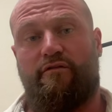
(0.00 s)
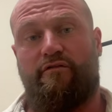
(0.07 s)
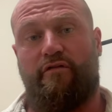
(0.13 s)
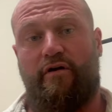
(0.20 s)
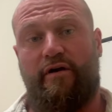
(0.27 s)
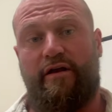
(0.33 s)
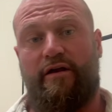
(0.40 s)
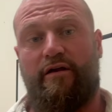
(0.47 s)

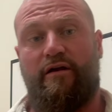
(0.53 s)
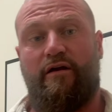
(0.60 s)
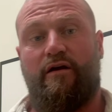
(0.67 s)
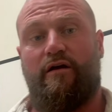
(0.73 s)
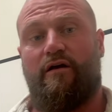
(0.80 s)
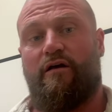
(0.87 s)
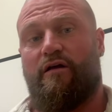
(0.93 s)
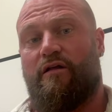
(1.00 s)
very,
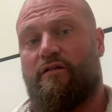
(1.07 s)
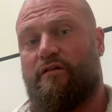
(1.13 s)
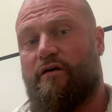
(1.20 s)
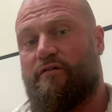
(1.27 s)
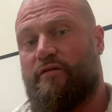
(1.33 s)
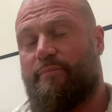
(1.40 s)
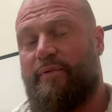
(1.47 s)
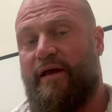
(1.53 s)

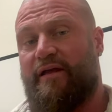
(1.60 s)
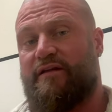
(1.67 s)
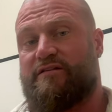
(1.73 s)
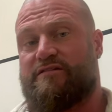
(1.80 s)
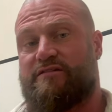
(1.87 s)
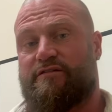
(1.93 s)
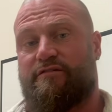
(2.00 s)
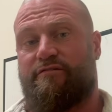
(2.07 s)
the pain
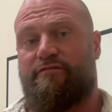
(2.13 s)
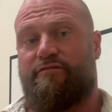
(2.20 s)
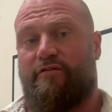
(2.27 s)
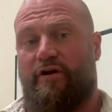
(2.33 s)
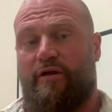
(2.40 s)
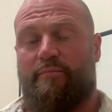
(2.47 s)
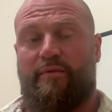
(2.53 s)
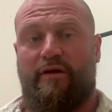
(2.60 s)
is
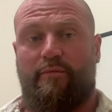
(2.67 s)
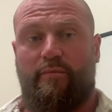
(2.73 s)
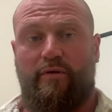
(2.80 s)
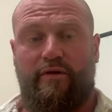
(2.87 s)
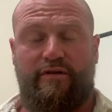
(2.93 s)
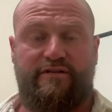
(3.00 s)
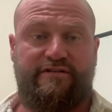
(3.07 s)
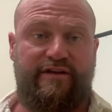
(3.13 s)
very minimal
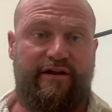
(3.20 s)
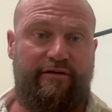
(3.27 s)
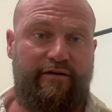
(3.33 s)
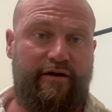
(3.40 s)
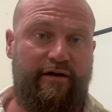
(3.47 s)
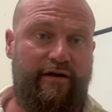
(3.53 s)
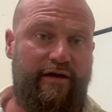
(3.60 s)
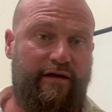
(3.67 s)
in this
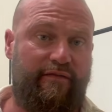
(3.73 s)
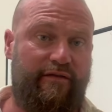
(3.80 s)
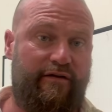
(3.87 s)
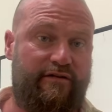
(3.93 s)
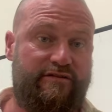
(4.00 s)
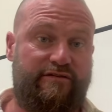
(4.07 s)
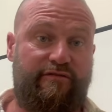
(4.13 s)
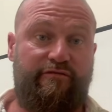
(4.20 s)
area, and
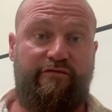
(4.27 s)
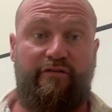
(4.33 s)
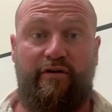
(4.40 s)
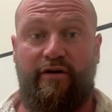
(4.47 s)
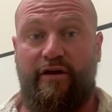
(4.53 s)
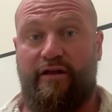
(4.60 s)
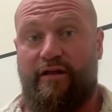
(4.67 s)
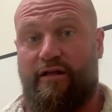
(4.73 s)
there's
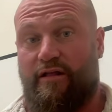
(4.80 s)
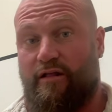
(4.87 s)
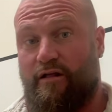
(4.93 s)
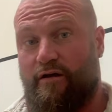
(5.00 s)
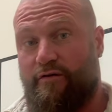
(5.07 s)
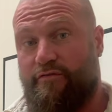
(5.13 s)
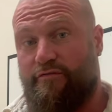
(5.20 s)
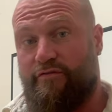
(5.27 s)
very
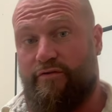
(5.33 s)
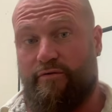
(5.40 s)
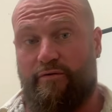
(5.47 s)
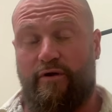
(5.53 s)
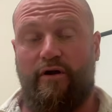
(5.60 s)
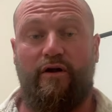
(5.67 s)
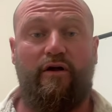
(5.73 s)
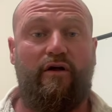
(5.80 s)
few
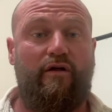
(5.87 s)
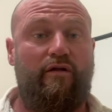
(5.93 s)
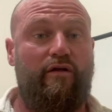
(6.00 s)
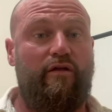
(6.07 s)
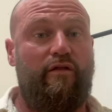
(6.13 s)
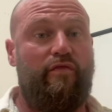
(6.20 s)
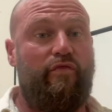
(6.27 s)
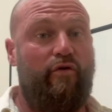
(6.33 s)

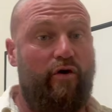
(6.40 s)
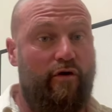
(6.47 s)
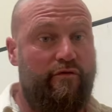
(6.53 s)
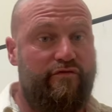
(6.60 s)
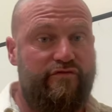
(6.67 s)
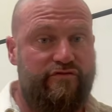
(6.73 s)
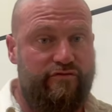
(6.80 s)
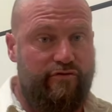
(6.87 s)

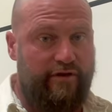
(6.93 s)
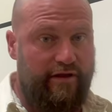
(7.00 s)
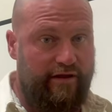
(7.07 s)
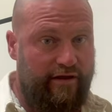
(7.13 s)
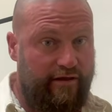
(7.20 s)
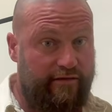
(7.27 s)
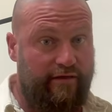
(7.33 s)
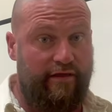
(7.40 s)
nerves you can
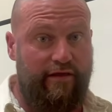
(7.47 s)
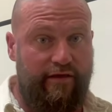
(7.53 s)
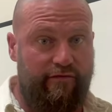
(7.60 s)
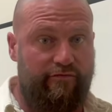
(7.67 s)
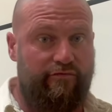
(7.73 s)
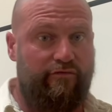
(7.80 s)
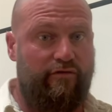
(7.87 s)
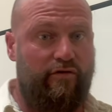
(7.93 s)
hit if
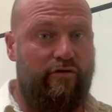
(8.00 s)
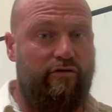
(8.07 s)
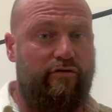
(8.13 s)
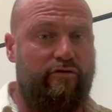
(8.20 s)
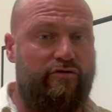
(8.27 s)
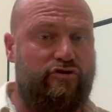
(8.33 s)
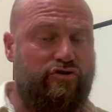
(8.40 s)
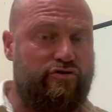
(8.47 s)

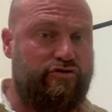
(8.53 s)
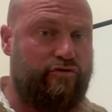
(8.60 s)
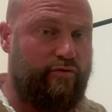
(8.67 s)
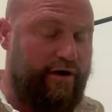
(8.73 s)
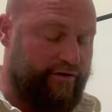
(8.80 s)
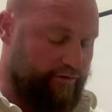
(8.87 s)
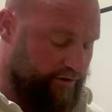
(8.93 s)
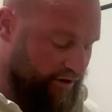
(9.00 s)
you choose the
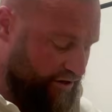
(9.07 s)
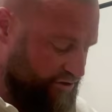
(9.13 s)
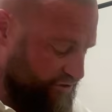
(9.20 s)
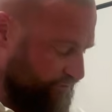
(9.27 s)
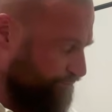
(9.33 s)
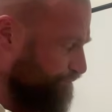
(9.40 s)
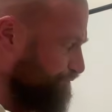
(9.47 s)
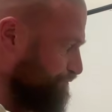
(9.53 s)
right location.